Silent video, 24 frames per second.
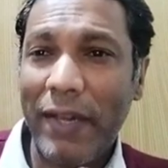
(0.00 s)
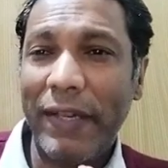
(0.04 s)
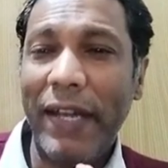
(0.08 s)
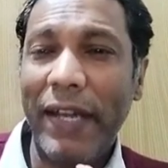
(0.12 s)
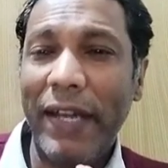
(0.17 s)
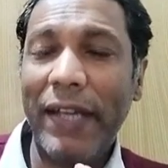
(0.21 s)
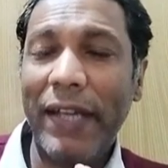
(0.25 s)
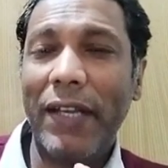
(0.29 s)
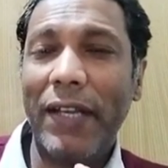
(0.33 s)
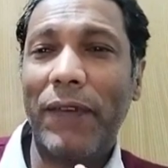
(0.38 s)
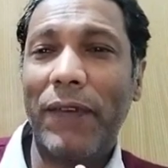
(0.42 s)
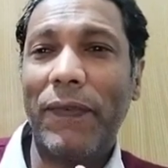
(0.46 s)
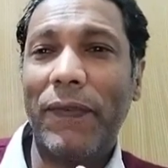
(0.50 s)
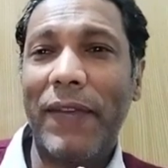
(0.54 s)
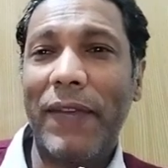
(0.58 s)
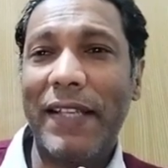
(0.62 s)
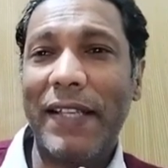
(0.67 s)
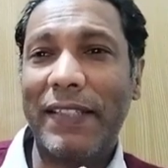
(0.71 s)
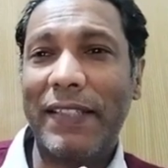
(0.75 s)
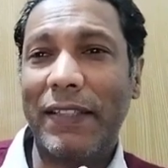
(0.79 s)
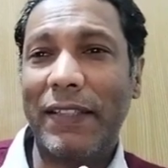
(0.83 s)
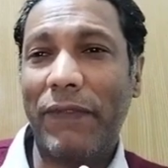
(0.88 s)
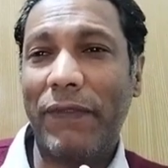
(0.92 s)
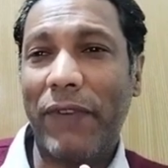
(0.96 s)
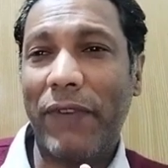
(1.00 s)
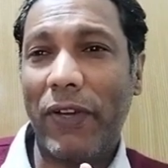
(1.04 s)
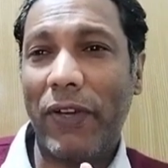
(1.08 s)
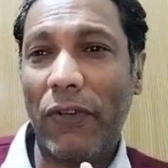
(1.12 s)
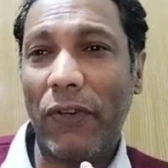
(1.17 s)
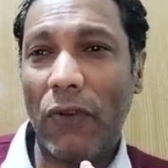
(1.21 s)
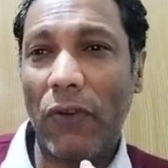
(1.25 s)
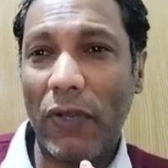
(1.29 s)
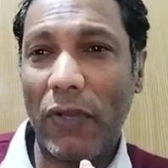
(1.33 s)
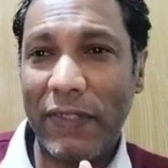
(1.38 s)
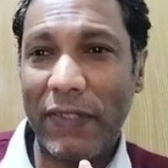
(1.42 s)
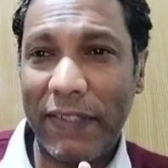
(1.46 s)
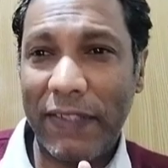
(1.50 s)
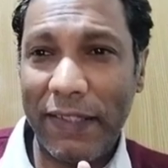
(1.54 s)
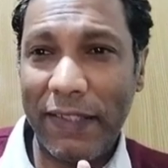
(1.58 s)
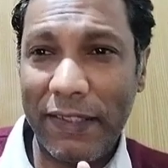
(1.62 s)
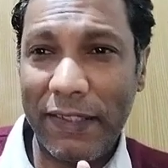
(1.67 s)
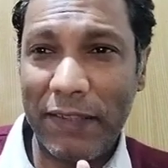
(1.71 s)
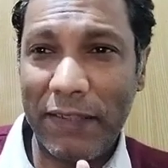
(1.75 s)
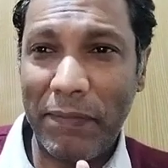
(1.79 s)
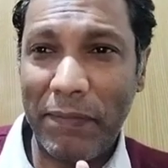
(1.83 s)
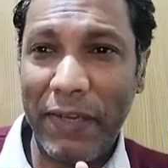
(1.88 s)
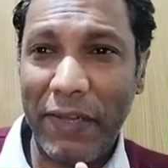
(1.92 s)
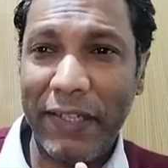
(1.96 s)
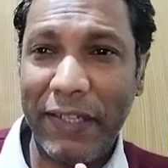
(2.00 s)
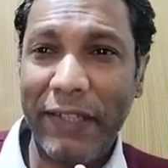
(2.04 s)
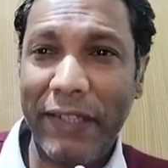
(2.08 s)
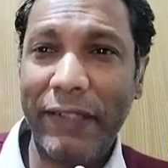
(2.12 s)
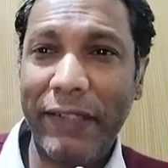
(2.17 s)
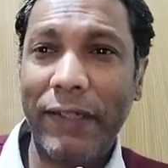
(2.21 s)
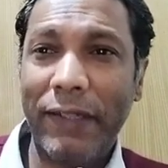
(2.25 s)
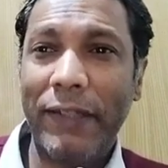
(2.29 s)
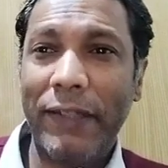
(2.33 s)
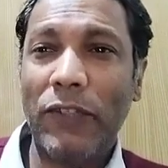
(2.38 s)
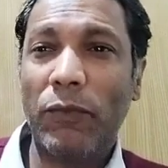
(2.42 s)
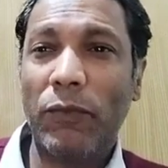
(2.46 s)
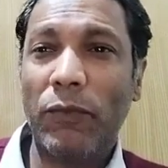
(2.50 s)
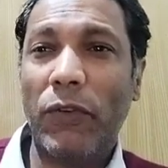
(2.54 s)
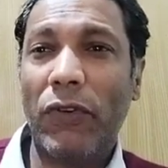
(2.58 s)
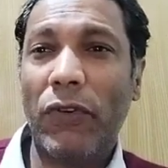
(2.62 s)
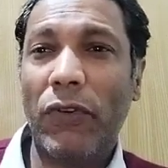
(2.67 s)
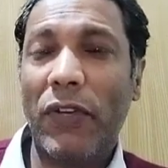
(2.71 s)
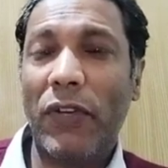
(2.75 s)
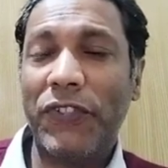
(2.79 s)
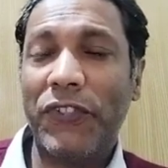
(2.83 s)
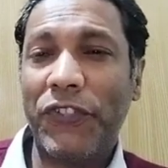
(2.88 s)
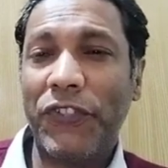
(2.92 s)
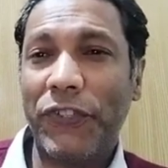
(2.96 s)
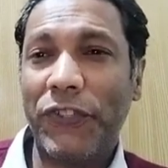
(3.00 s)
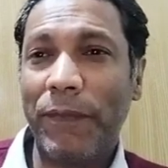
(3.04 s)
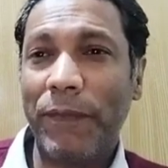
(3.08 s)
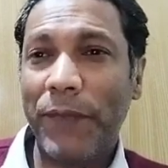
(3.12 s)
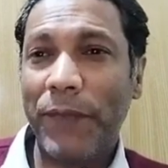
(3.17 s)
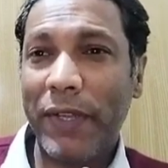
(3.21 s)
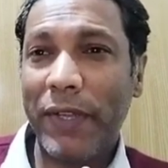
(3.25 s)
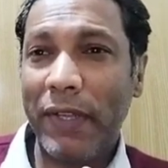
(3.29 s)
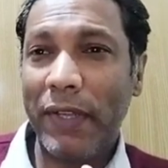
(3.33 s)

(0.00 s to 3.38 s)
TDF has suffered losses, material human losses.